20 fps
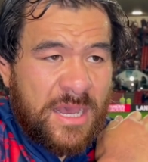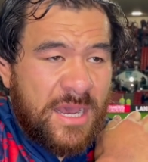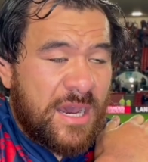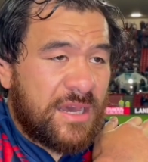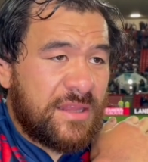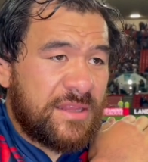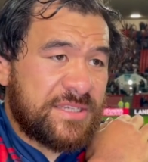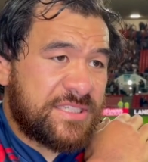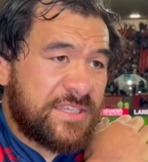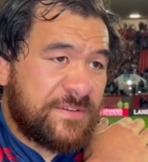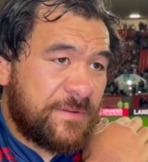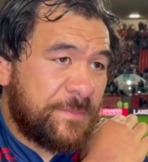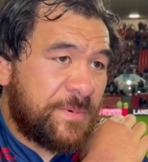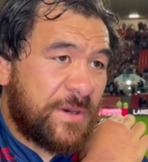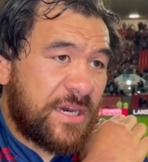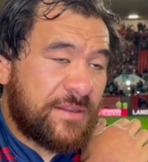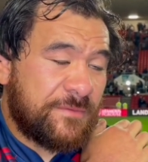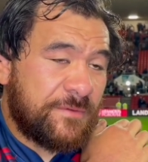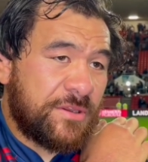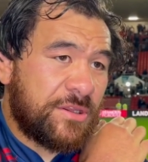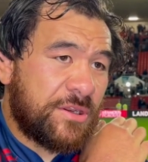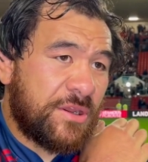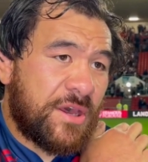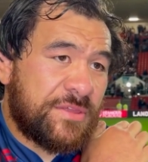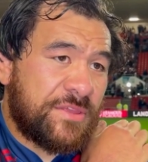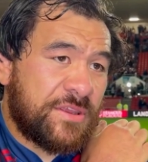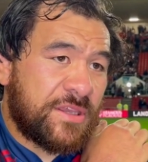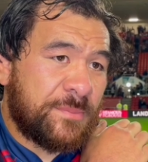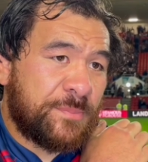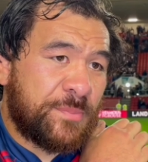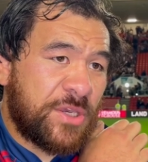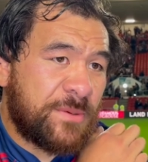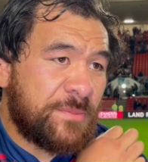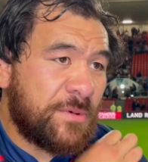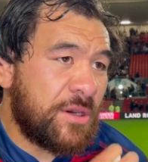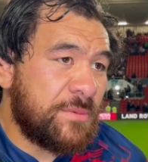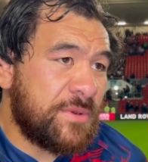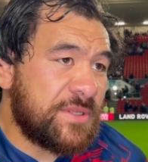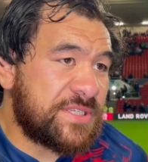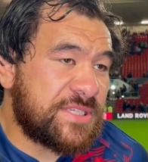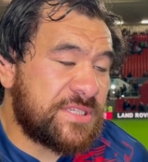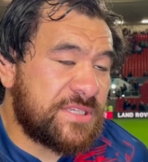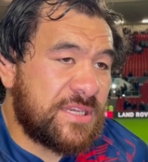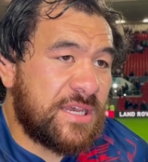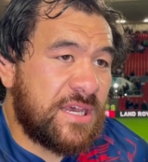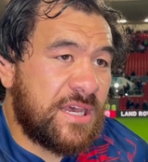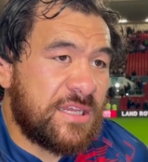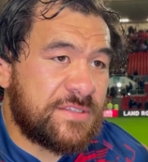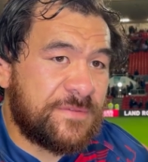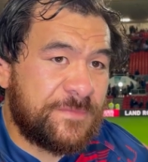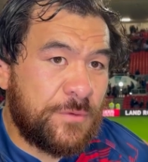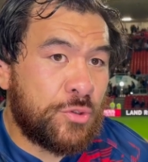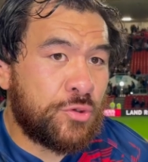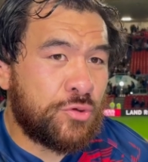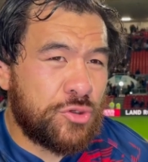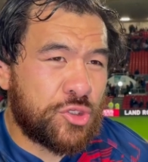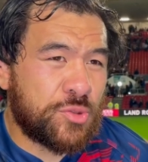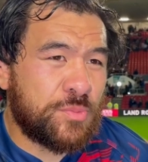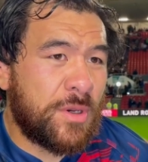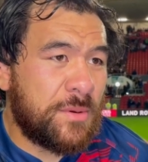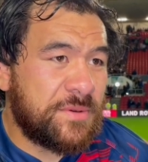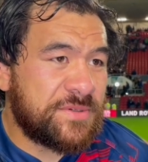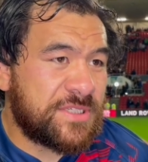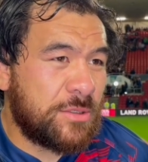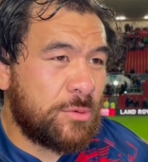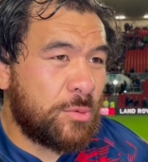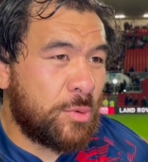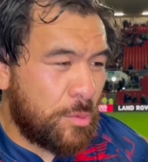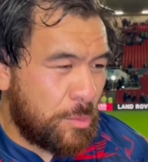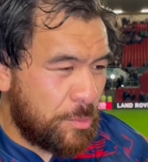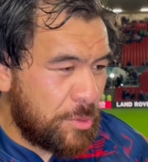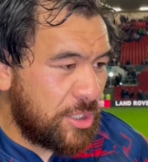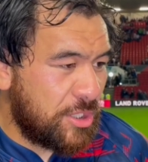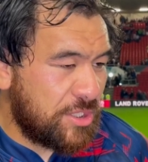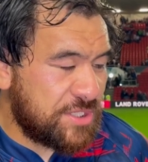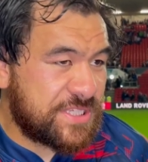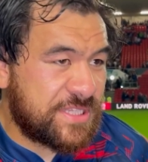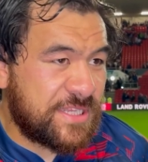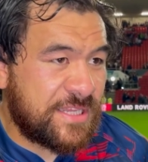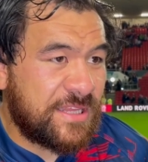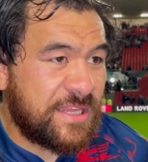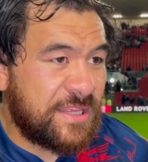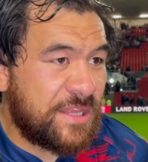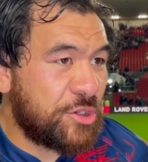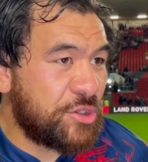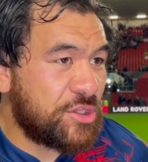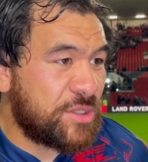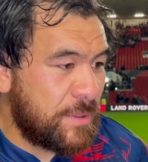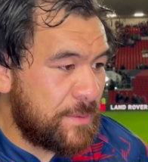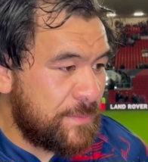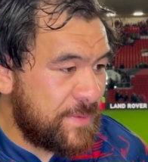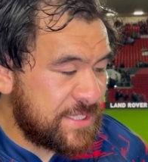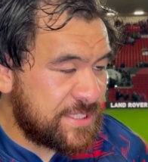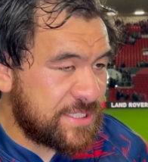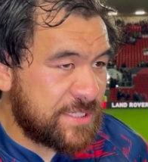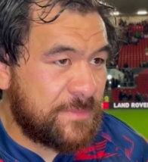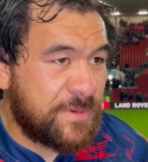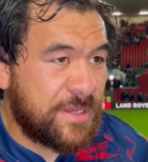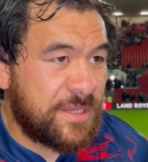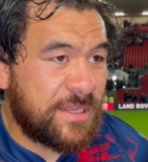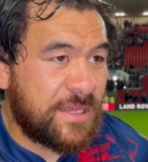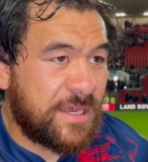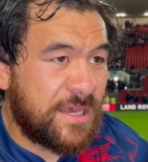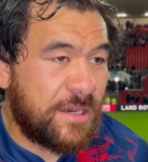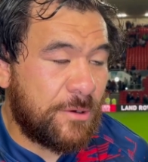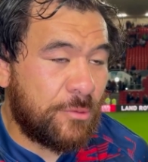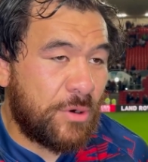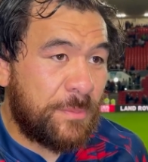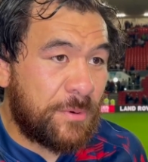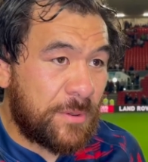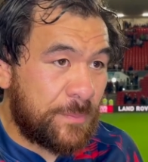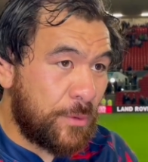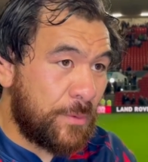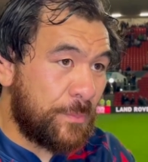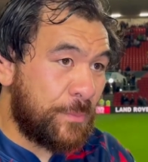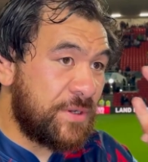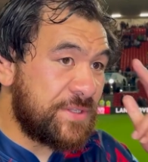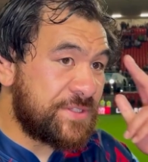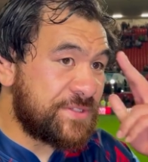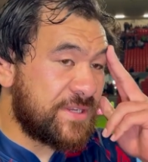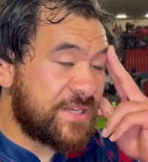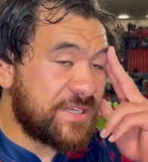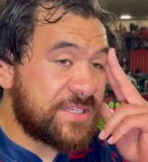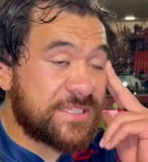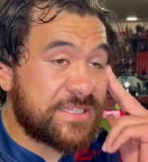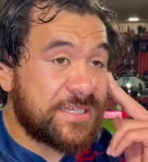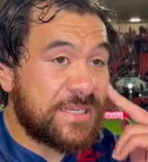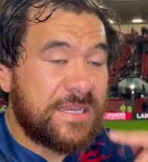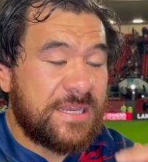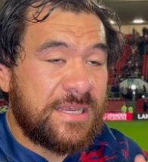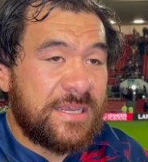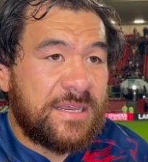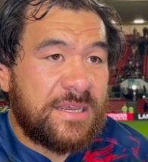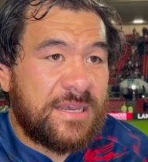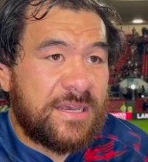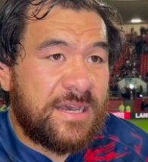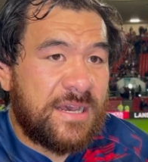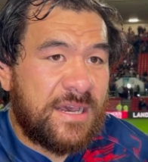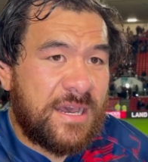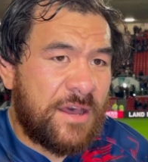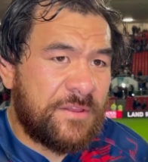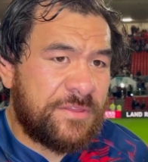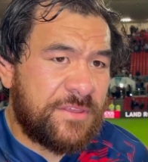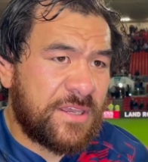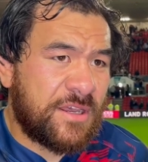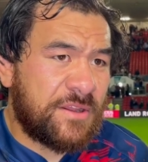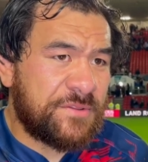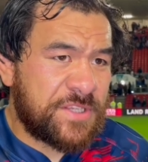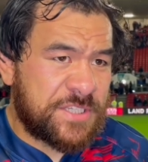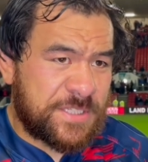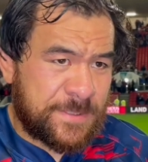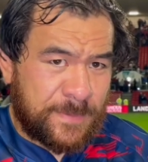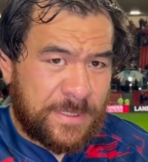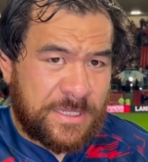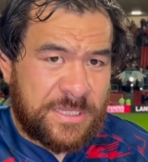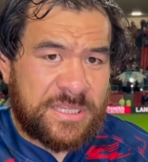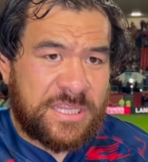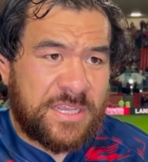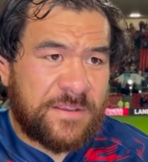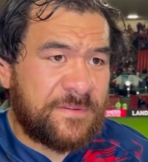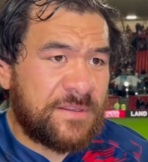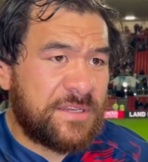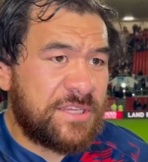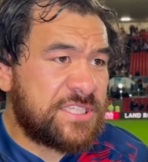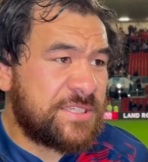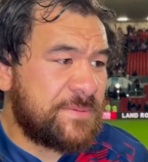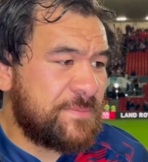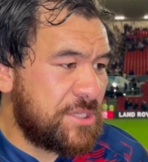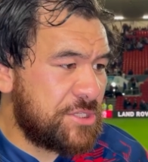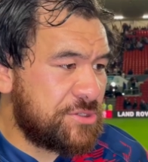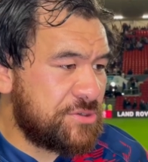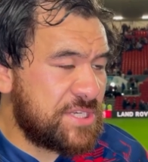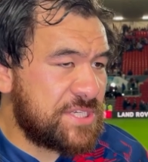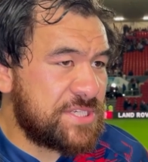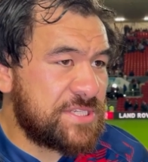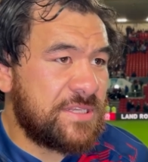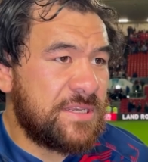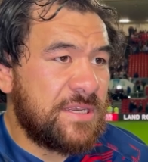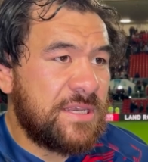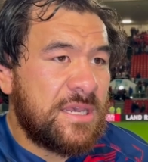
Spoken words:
I think it's definitely part of it. You know, I think in big moments, it's a few crucial moments there when we lost, and then they got the momentum and were able to put points on us. I think our discipline definitely needs to be addressed.